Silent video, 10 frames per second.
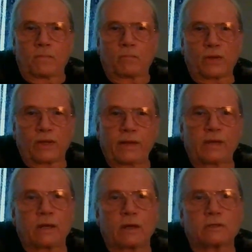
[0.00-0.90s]
blame
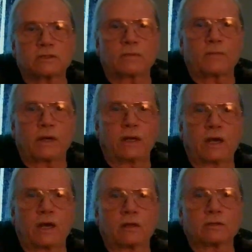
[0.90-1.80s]
it on somebody
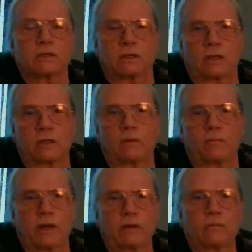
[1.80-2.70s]
else. And then they
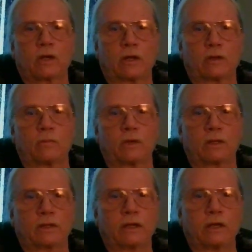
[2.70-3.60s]
blamed it on the
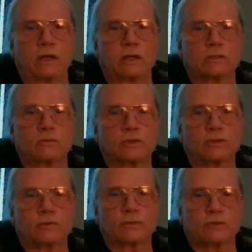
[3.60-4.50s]
Middle East,
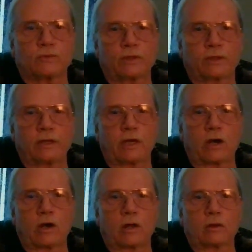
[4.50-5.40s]
which was really, they
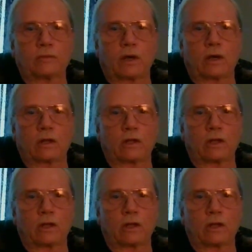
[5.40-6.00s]
all, all